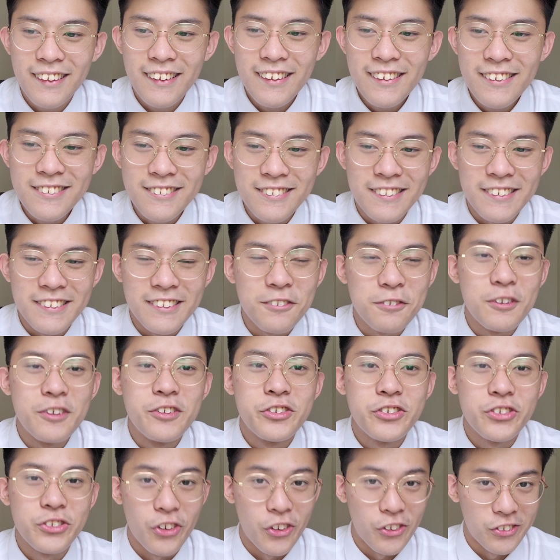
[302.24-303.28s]
it's a
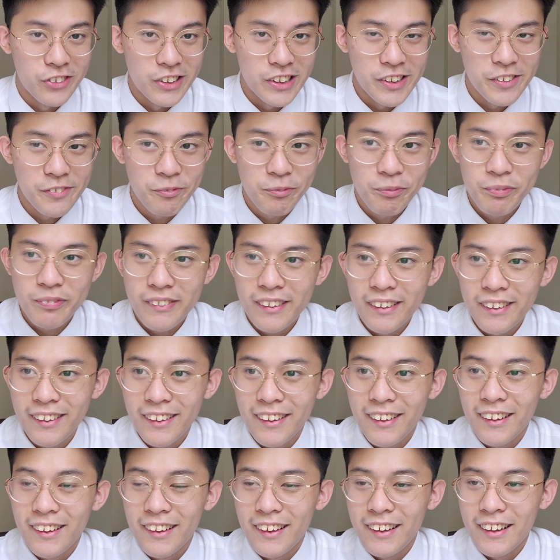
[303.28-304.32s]
different story.
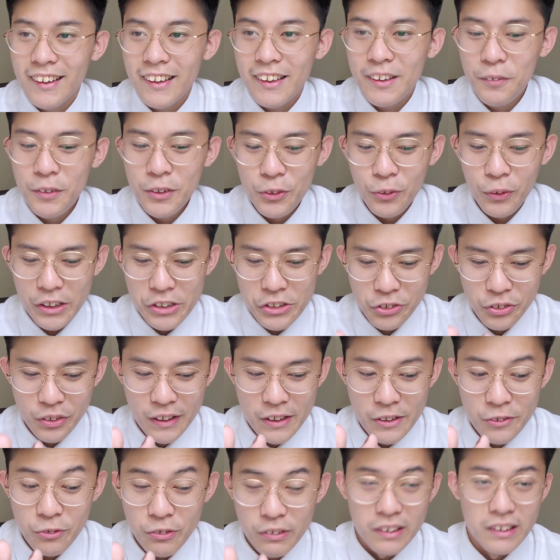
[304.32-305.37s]
Even though I
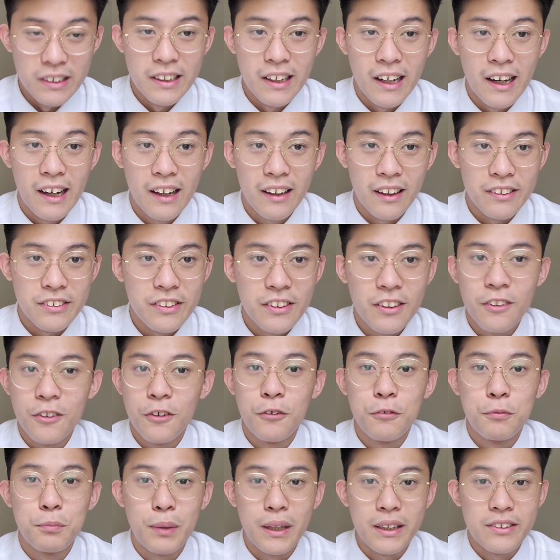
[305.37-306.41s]
tried really hard, I did a
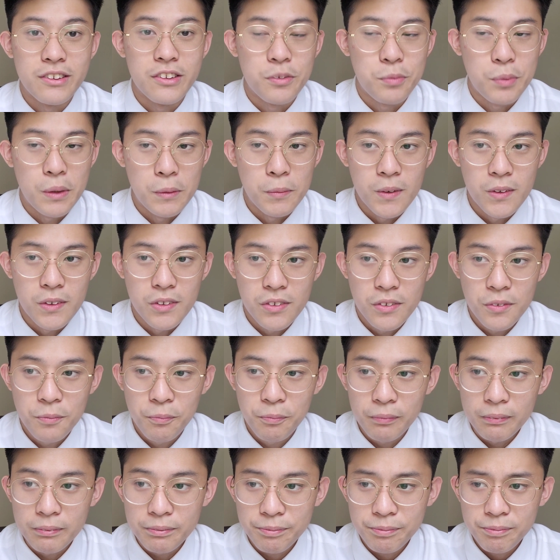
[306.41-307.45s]
lot of practice papers,
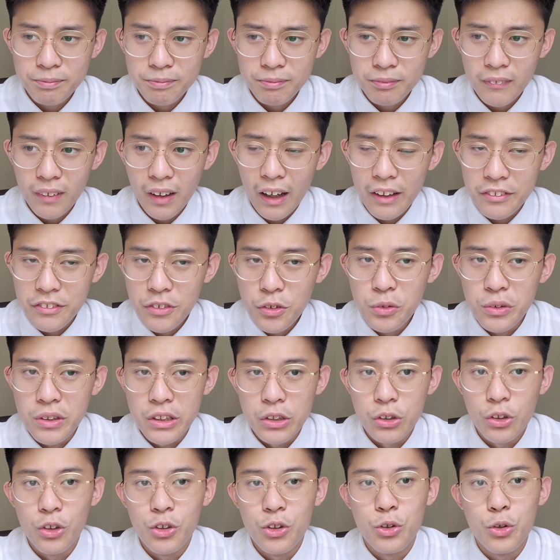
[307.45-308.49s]
I still
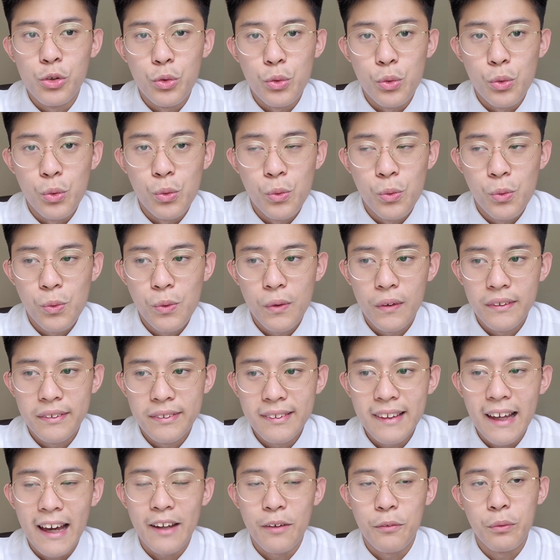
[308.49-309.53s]
did not do
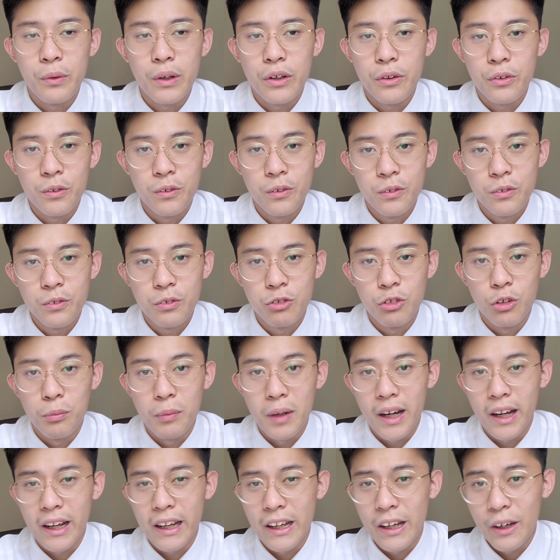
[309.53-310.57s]
that well for
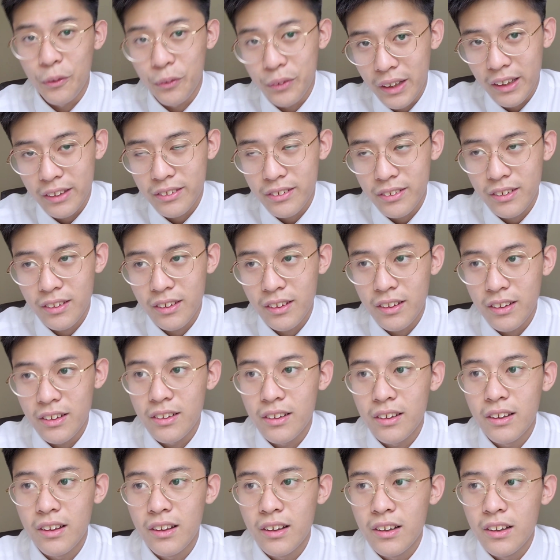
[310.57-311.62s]
my LNet.
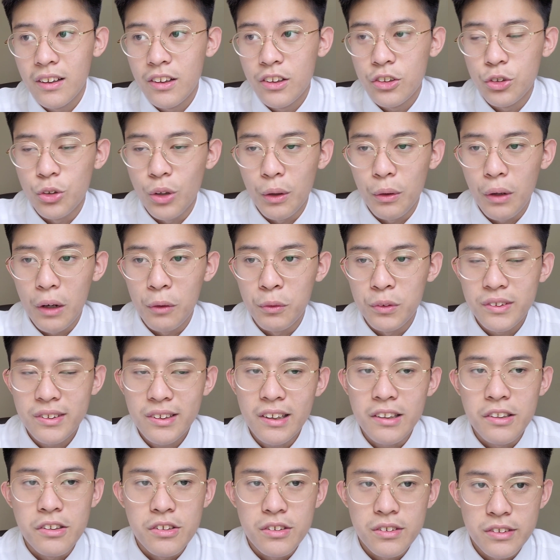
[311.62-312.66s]
So I would
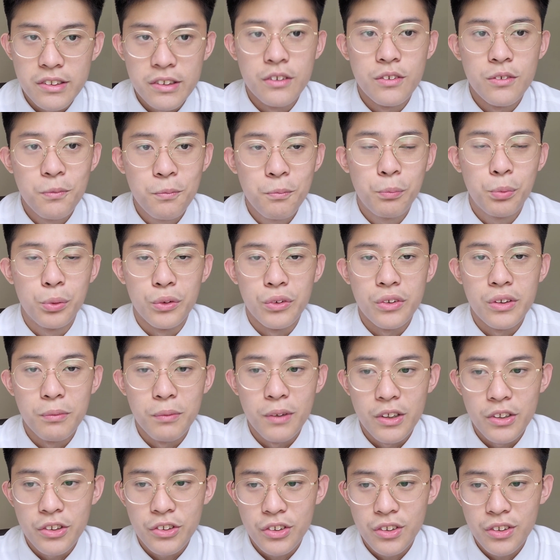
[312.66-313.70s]
say I did pretty
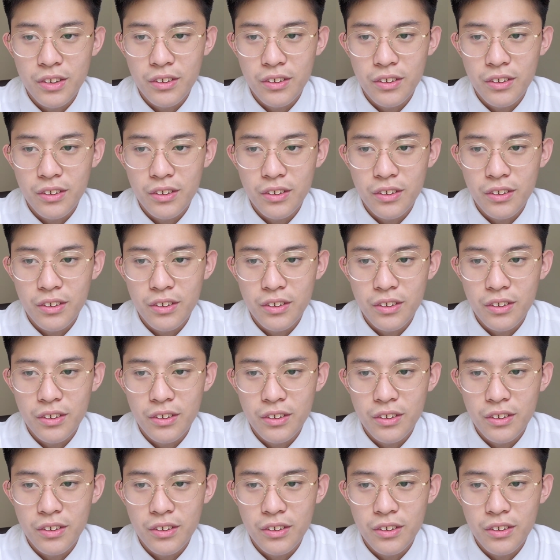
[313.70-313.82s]
much